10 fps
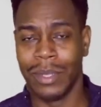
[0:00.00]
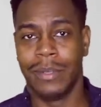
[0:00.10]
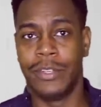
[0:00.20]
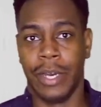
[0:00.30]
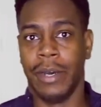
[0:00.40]

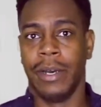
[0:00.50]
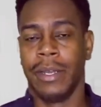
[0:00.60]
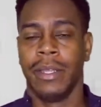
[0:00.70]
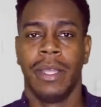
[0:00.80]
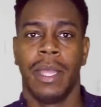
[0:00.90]
Duh.
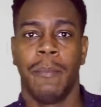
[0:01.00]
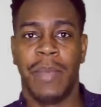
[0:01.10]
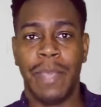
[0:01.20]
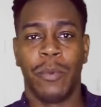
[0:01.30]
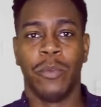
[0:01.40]

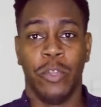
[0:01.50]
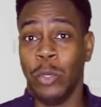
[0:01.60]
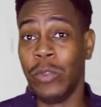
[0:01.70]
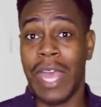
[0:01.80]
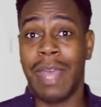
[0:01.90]
People do
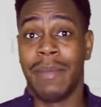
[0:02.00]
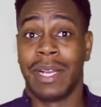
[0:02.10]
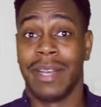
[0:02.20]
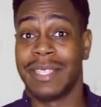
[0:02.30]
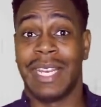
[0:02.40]
that
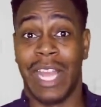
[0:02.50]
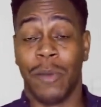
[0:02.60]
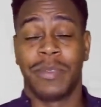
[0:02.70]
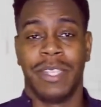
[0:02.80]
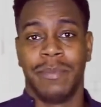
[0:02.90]
because it
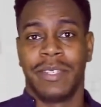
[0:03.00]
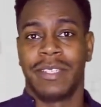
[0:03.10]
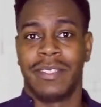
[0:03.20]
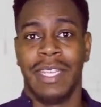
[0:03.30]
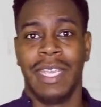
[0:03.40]
helps them
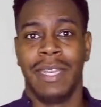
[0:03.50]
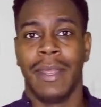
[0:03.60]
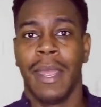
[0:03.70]
succeed.